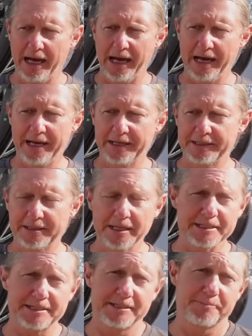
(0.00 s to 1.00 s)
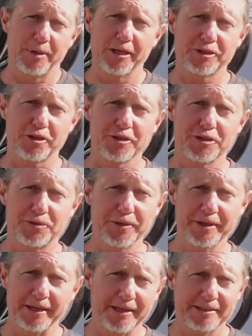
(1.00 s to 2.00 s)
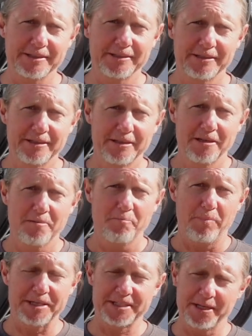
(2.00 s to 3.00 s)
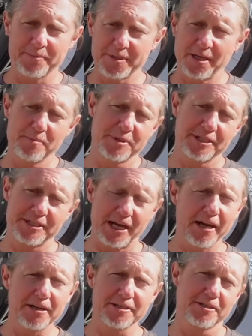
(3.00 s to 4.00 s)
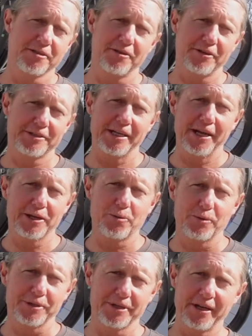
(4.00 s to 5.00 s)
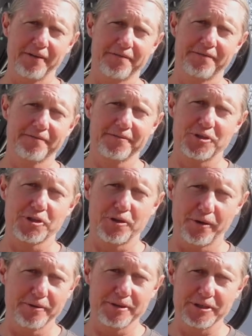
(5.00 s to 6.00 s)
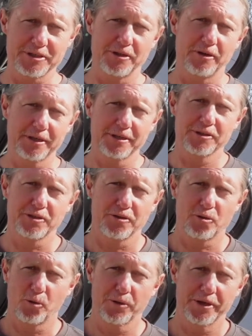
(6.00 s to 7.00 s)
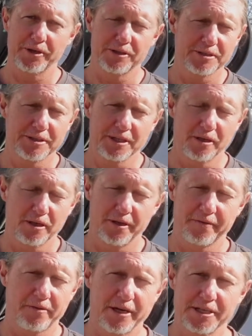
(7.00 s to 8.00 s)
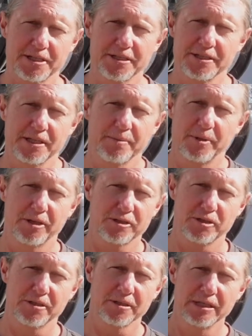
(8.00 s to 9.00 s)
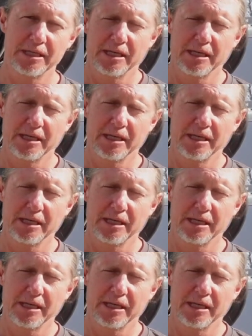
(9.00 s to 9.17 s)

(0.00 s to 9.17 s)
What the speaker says: And yes, the Peloton's doing that. But sometimes the tires are not adequate enough to go in so hard into the corner, and you're seeing a lot of crashes in the Peloton.